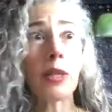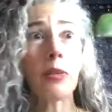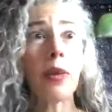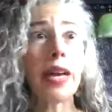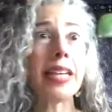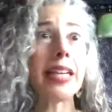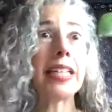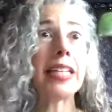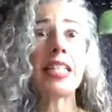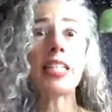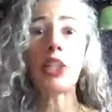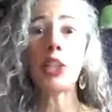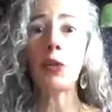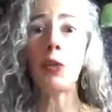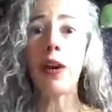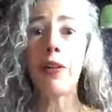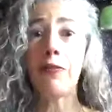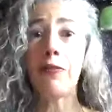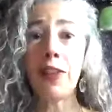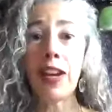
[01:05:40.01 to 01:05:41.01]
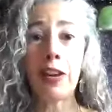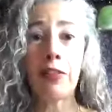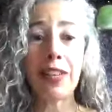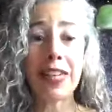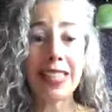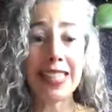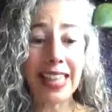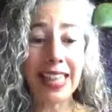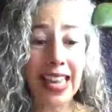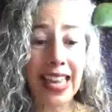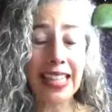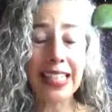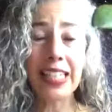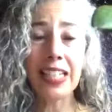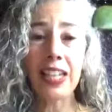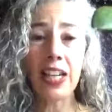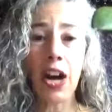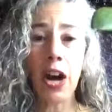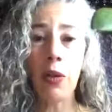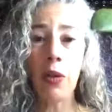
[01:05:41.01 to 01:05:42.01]
Awakening to Our Fairy Kin,
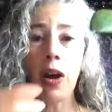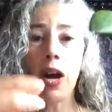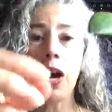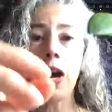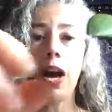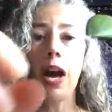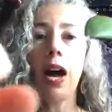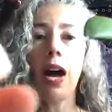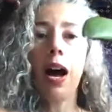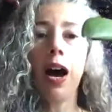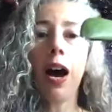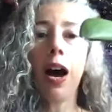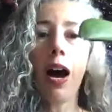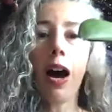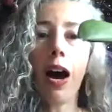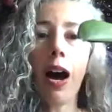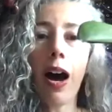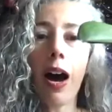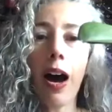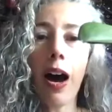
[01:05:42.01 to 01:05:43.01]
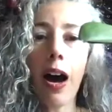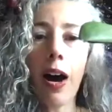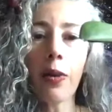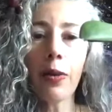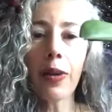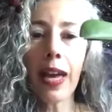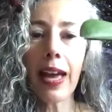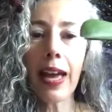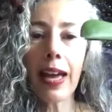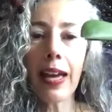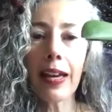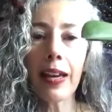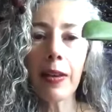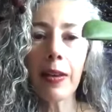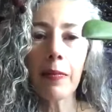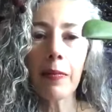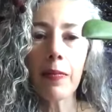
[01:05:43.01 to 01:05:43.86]
you know? Okay.